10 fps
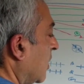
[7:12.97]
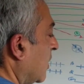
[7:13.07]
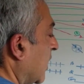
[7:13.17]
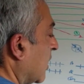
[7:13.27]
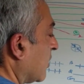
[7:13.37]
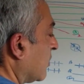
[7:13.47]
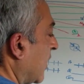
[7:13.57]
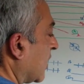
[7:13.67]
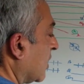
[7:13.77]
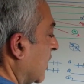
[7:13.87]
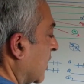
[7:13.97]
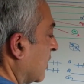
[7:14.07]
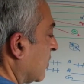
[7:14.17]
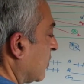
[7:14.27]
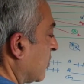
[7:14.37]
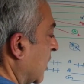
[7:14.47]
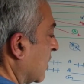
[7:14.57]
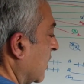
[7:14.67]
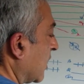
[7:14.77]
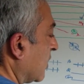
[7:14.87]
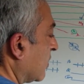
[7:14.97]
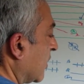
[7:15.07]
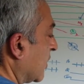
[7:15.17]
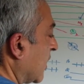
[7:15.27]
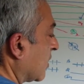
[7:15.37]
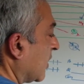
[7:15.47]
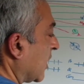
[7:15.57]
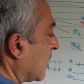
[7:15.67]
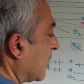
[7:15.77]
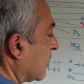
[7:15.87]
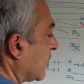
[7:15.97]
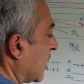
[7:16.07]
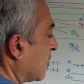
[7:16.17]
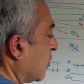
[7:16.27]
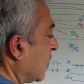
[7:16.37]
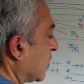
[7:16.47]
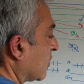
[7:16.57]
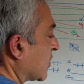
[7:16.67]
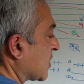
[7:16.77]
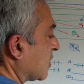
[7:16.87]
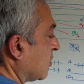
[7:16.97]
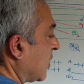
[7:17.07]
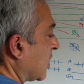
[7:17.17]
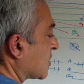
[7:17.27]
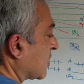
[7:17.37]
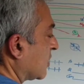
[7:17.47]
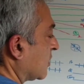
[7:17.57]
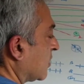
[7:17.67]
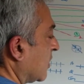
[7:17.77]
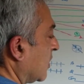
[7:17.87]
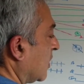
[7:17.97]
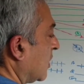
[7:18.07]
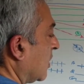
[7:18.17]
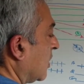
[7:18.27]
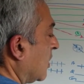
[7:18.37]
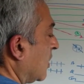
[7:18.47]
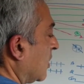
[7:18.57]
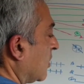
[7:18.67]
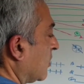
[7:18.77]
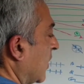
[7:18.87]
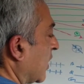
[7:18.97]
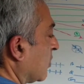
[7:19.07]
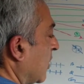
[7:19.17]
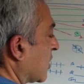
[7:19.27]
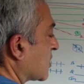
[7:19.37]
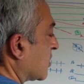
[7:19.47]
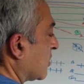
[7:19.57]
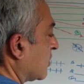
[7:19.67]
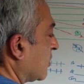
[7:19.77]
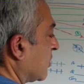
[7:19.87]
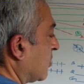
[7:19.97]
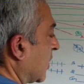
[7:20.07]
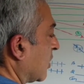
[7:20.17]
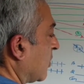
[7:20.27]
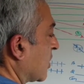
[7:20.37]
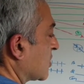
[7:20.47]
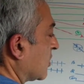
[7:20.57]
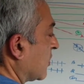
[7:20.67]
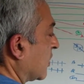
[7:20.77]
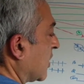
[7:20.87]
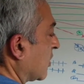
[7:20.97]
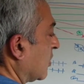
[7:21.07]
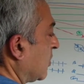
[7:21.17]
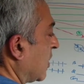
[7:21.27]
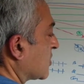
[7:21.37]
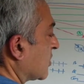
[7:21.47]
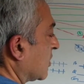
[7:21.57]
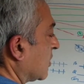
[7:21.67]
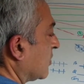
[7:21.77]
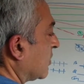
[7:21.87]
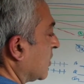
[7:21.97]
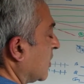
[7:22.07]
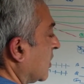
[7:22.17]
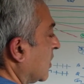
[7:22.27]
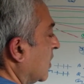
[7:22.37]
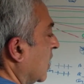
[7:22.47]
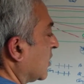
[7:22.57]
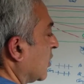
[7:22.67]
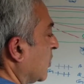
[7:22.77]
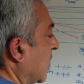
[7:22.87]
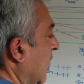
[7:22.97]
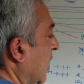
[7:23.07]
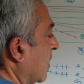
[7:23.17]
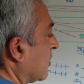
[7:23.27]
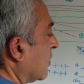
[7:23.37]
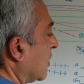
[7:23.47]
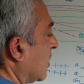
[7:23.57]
negative, vital negative, mental negative, integral negative, then moving to physical positive, vital positive, mental positive, integral positive, and then we have